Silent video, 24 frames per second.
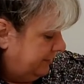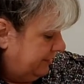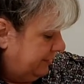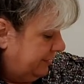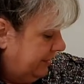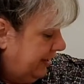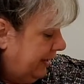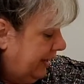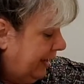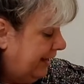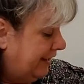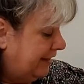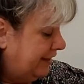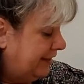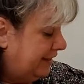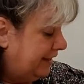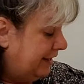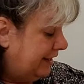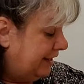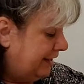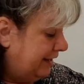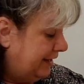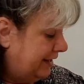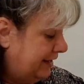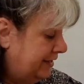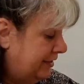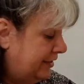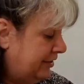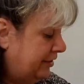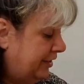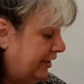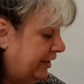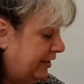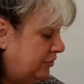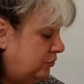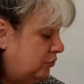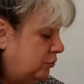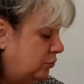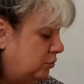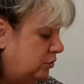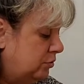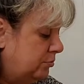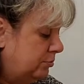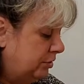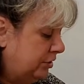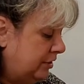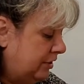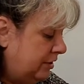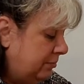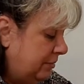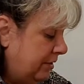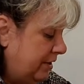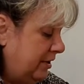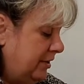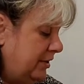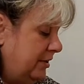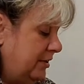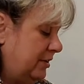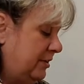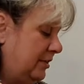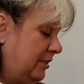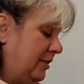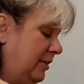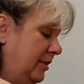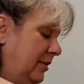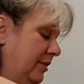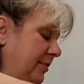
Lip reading: Now, I normally make